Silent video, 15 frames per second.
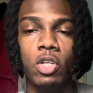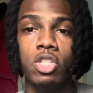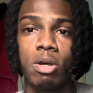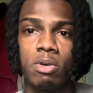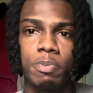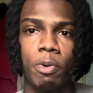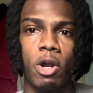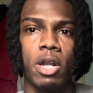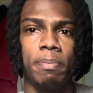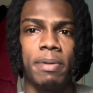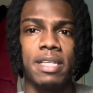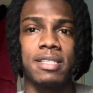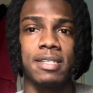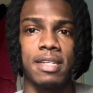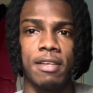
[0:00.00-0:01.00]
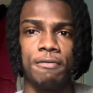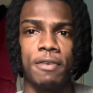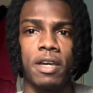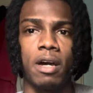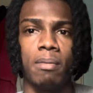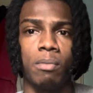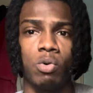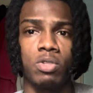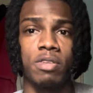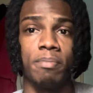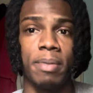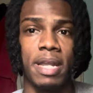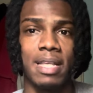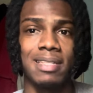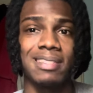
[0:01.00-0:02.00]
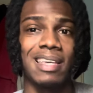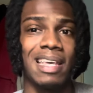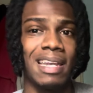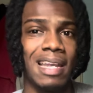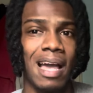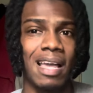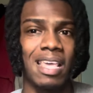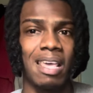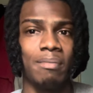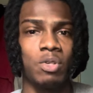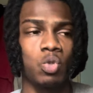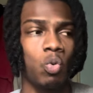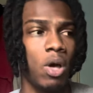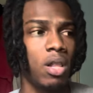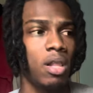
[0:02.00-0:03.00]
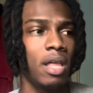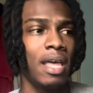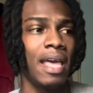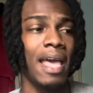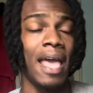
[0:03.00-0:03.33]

Thomas Partey played significant amounts of minutes in that game as well.